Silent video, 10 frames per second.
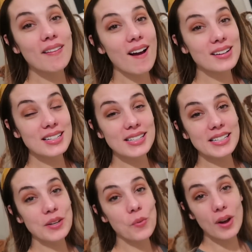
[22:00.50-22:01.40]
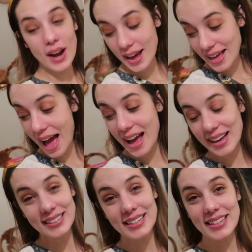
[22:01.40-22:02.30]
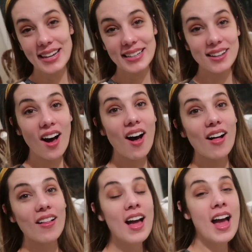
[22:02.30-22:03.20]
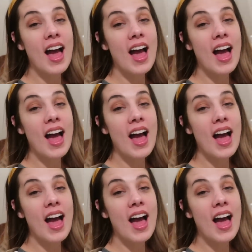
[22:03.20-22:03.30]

along to see what I got in today's haul.